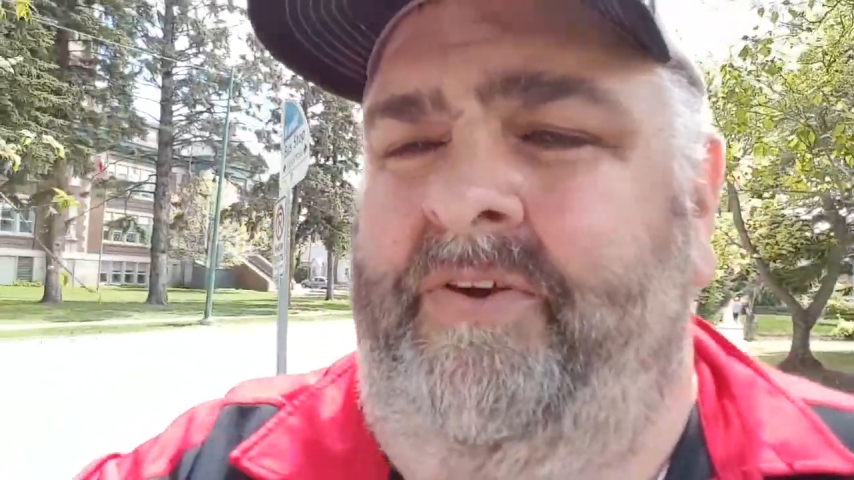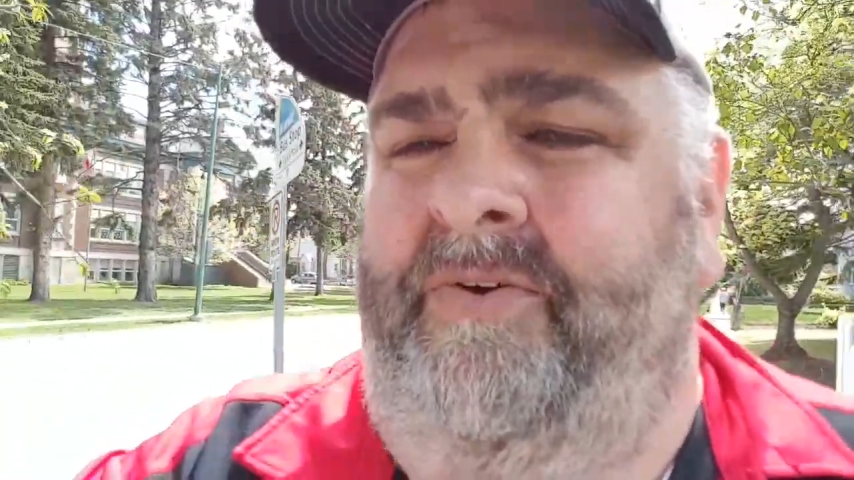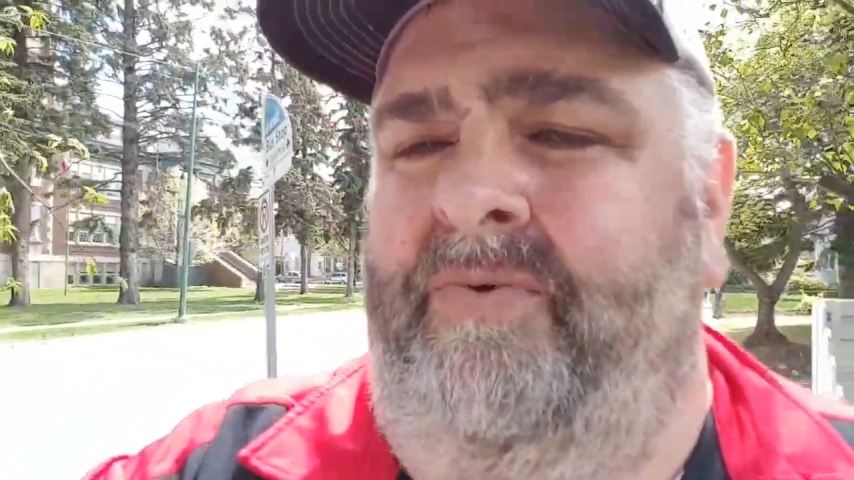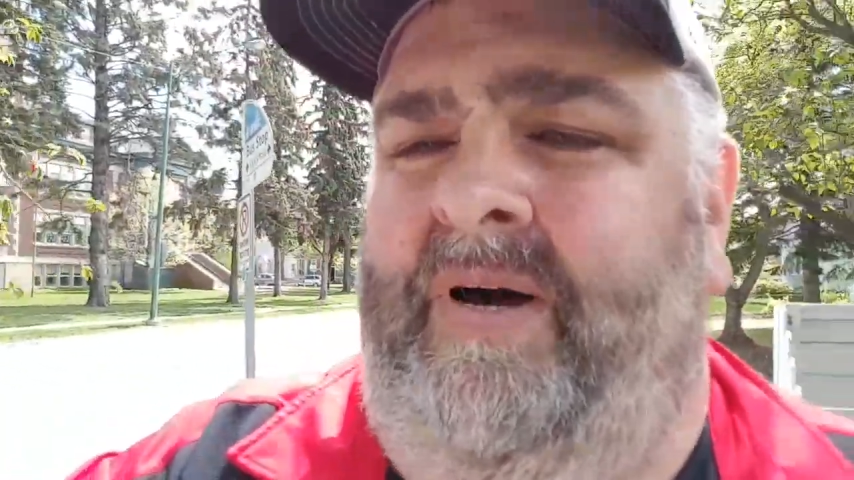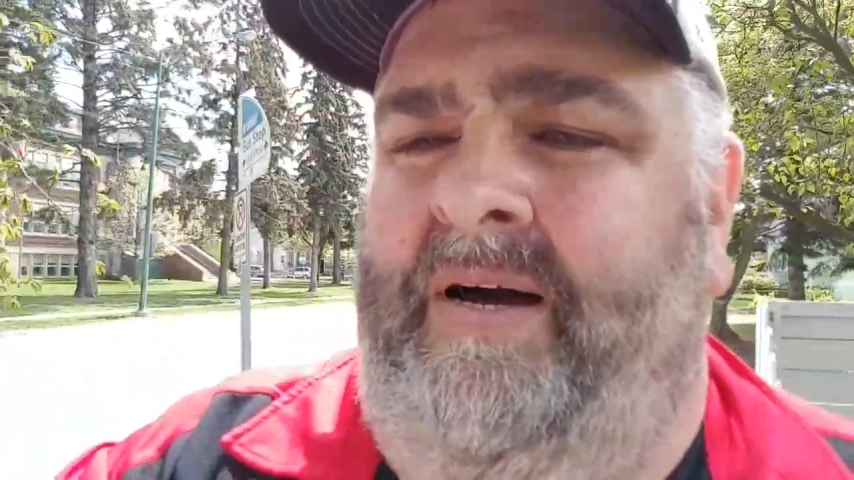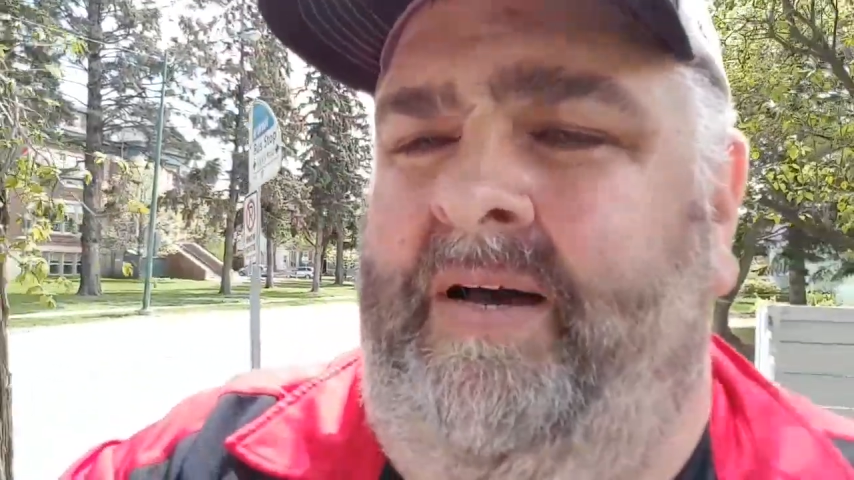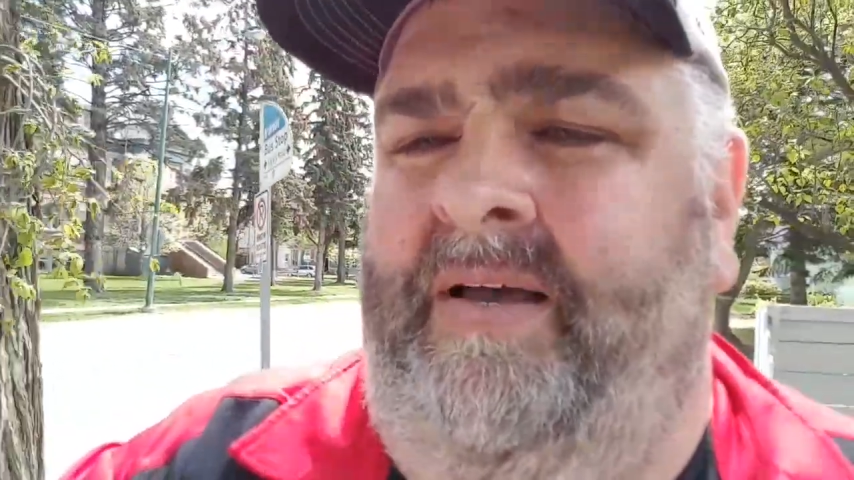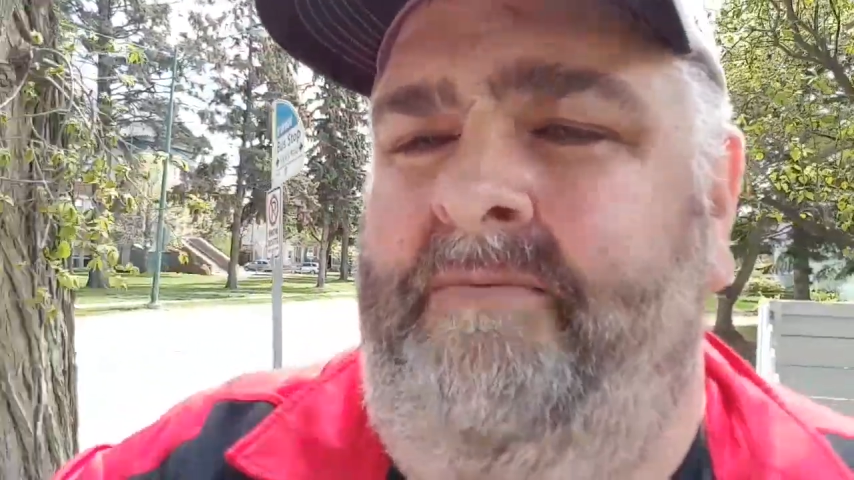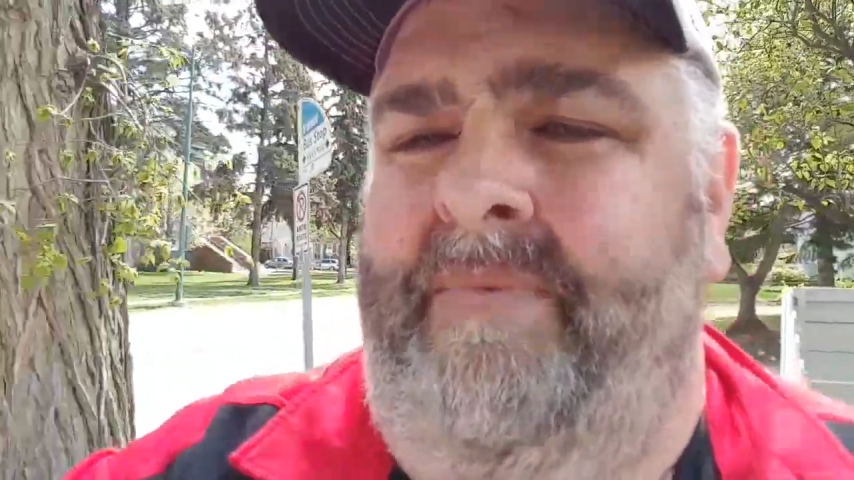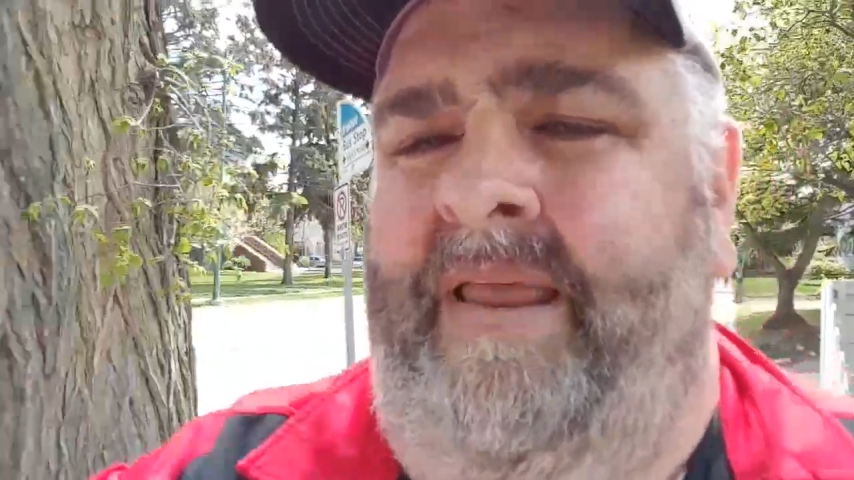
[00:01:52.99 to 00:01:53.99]
to
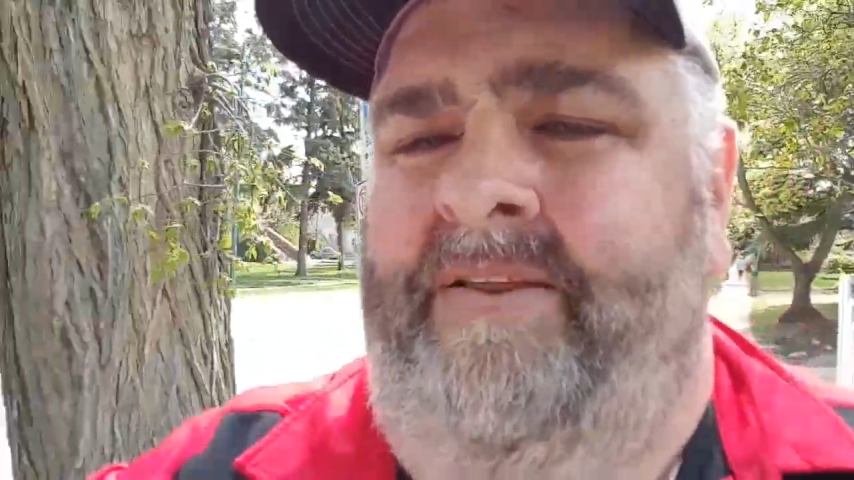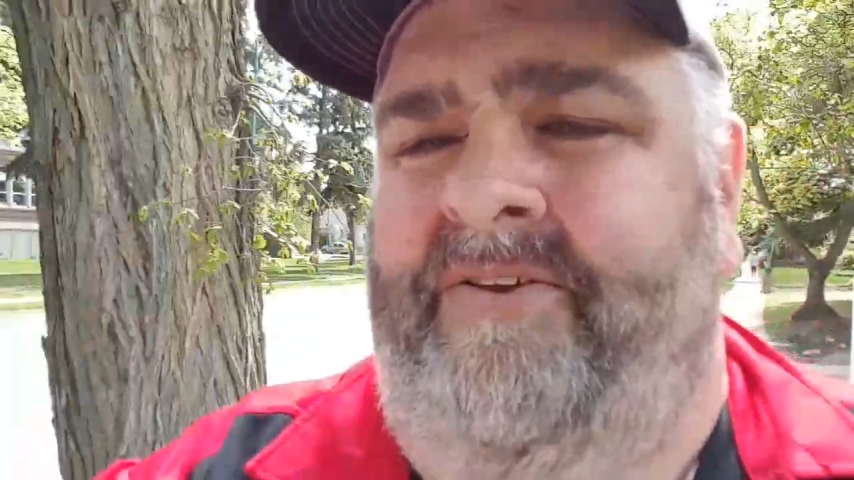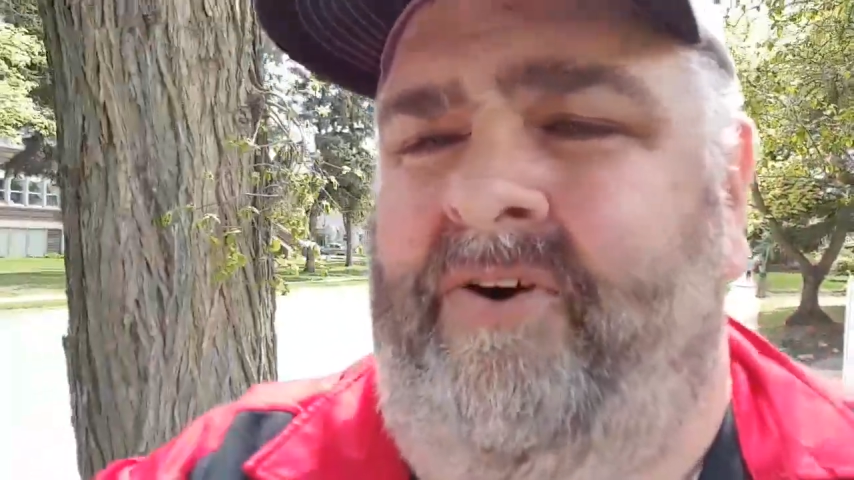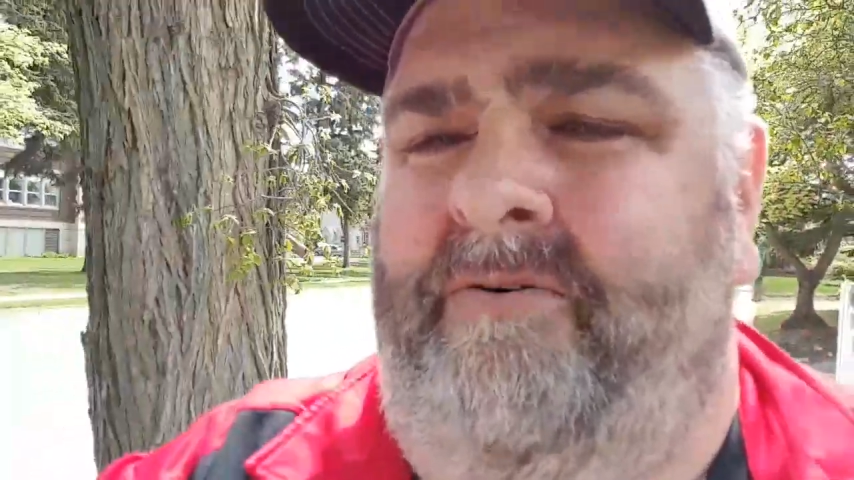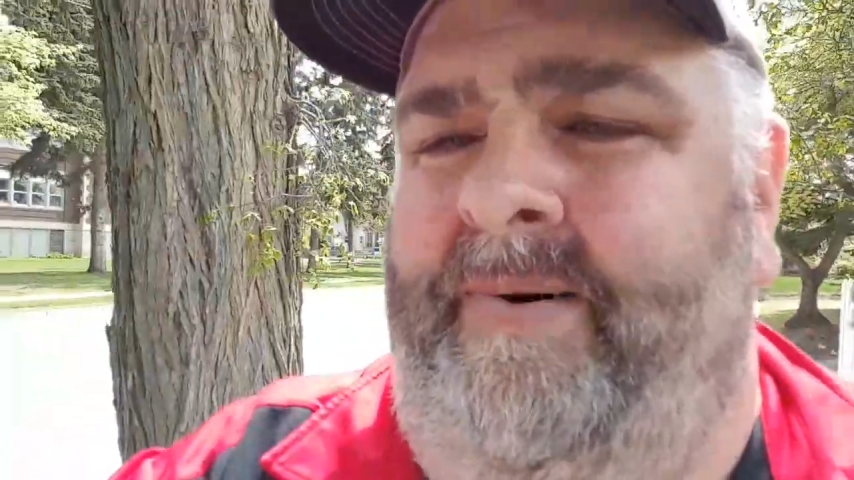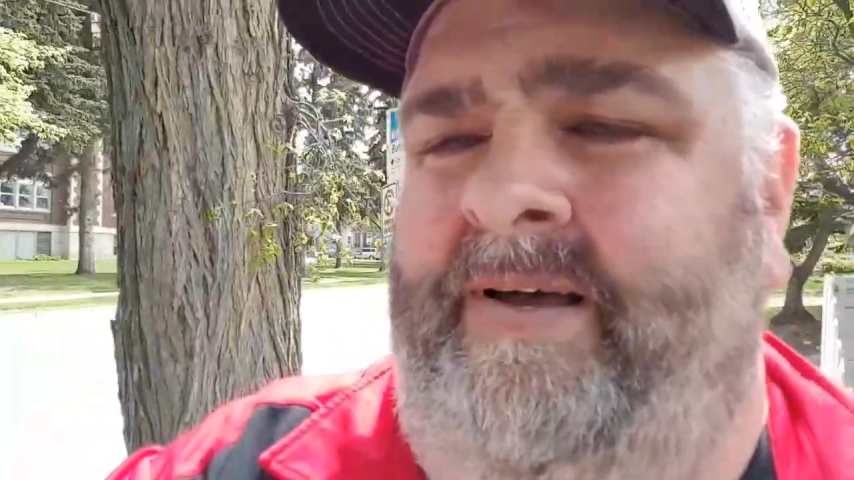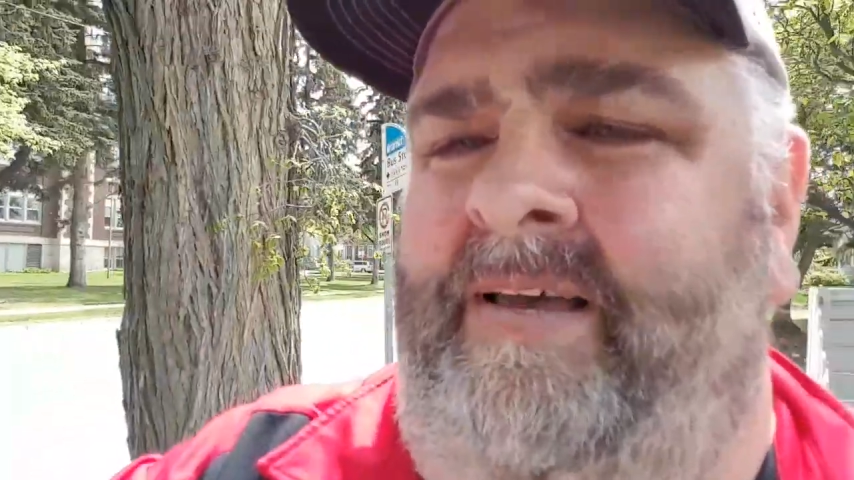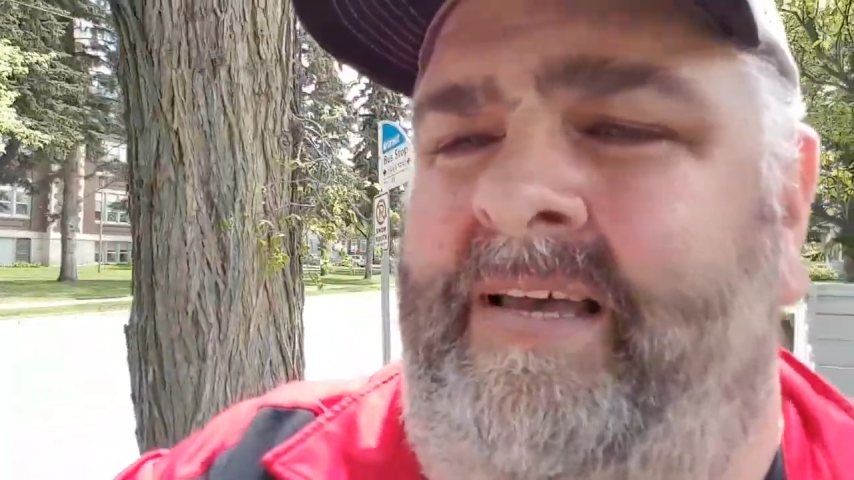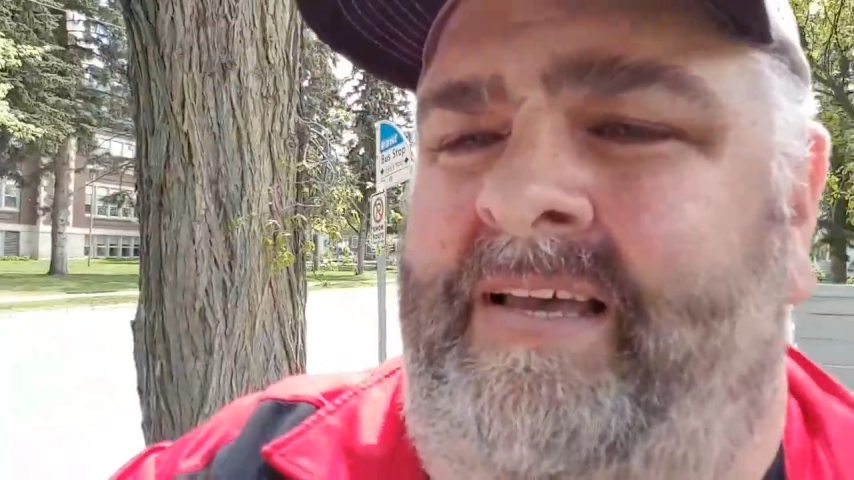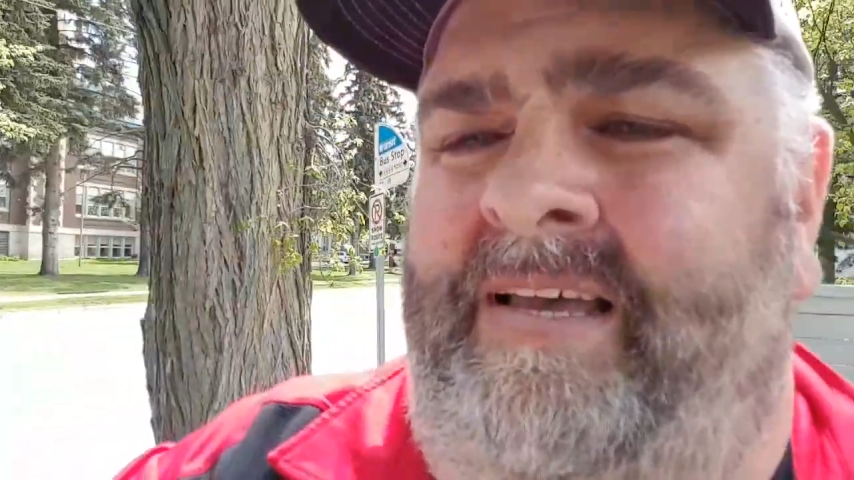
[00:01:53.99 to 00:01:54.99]
uh, Manitoba,